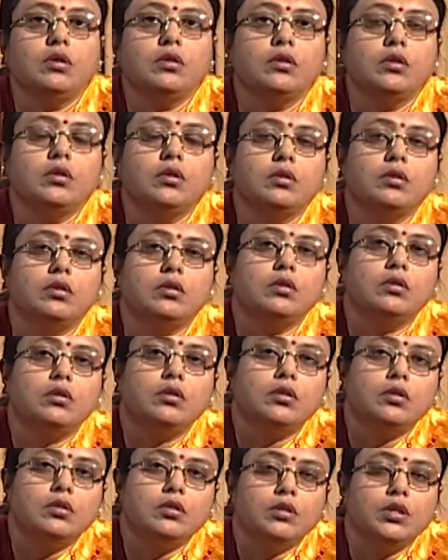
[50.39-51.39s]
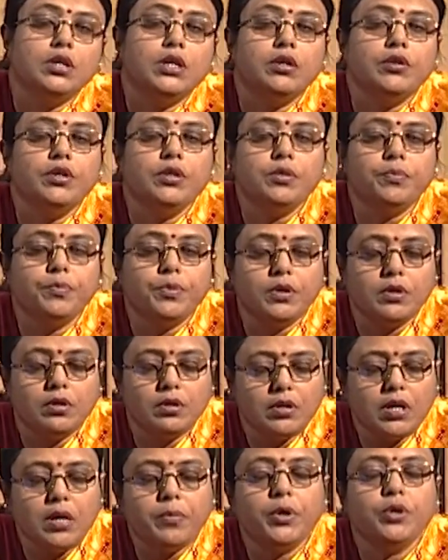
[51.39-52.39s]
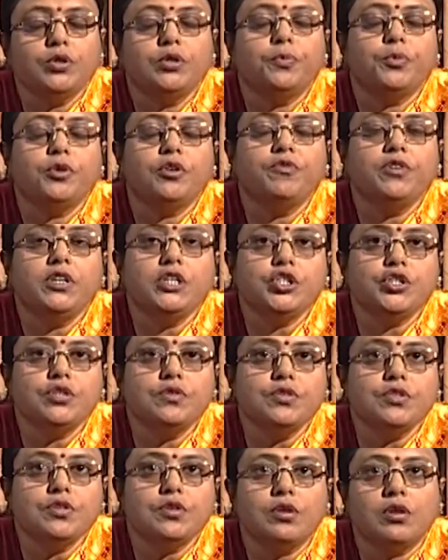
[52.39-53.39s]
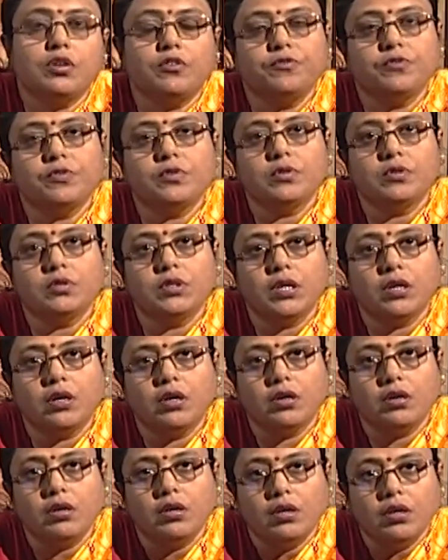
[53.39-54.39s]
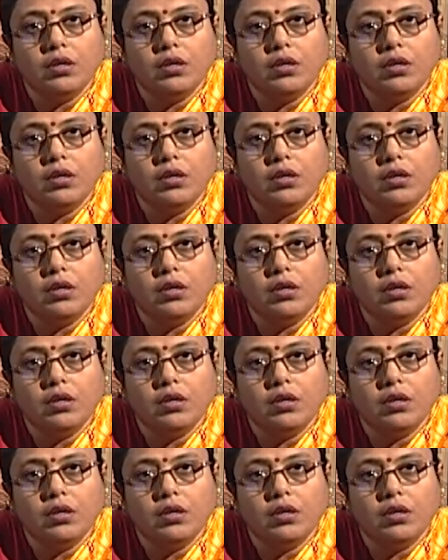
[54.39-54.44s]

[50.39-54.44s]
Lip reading: the regarding the, about the provisions of the